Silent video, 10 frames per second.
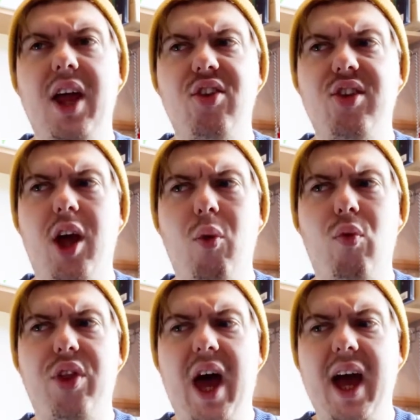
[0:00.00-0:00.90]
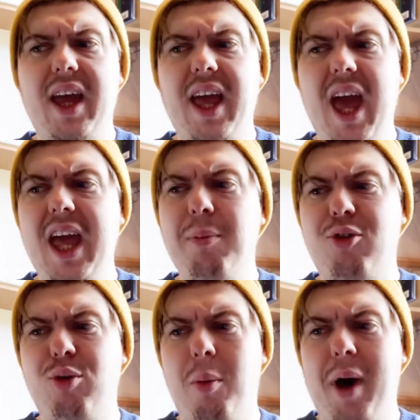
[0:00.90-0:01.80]
And so that came
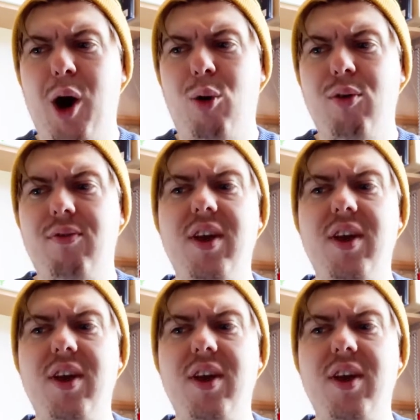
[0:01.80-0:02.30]
to about